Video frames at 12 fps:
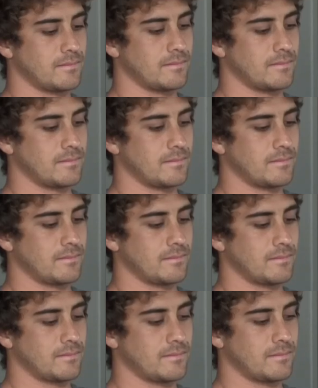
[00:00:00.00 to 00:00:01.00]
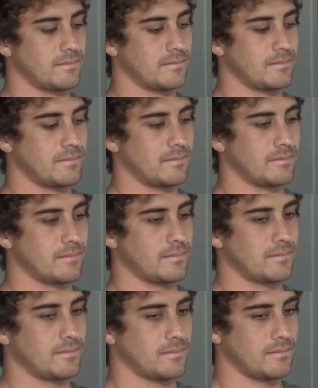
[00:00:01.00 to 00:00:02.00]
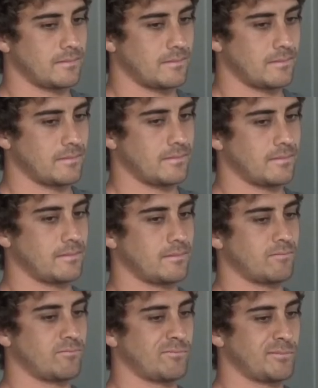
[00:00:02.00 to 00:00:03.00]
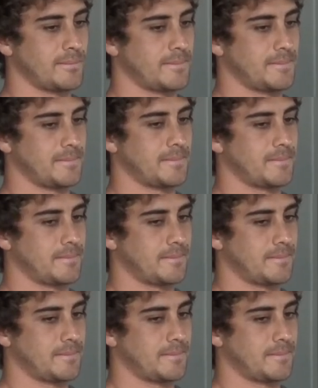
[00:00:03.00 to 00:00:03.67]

The person shown says nothing.